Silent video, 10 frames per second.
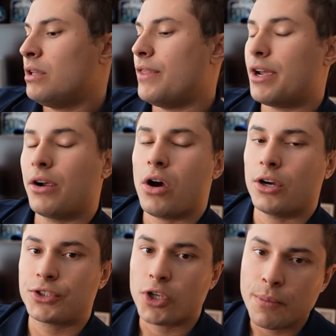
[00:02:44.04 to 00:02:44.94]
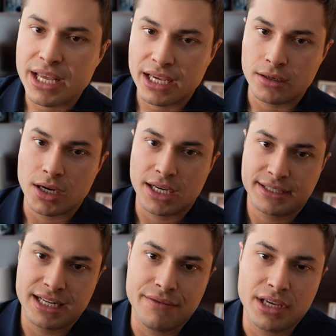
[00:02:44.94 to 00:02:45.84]
There are so many hidden
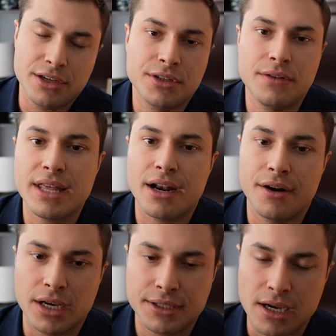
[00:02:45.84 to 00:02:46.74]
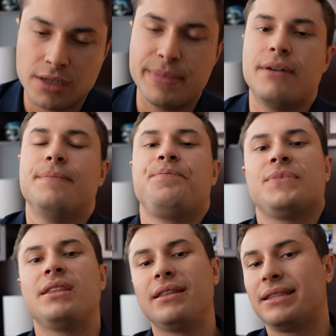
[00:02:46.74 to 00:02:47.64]
costs in aviation that are not talked about.
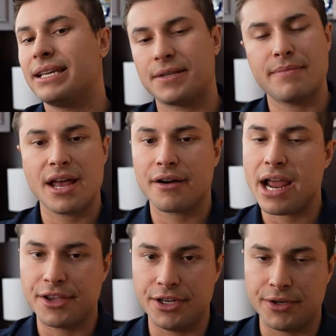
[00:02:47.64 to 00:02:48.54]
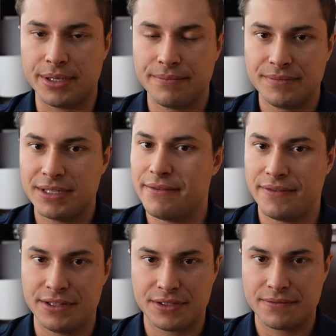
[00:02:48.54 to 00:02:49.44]
It doesn't matter how you do it.
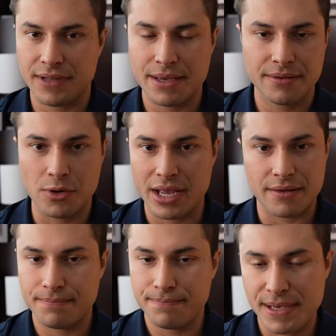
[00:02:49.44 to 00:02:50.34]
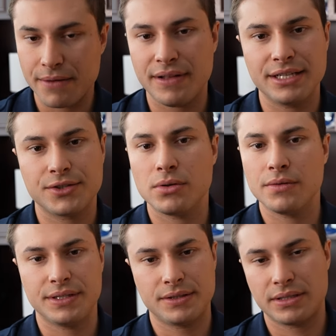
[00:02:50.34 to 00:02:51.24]
If it's flight, like a big flight
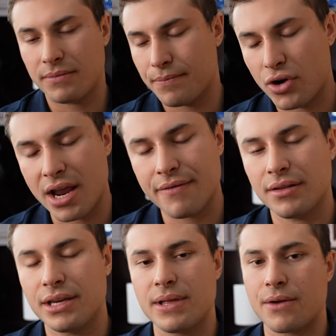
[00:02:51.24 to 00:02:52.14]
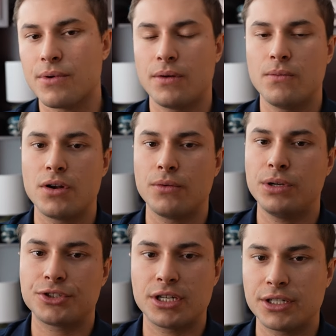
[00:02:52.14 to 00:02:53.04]
school, if it's privately, like with a
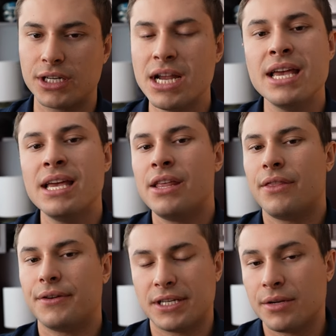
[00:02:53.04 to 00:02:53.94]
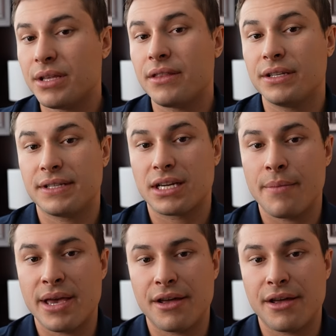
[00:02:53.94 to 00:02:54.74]
one-on-one instructor, there's gonna be things that come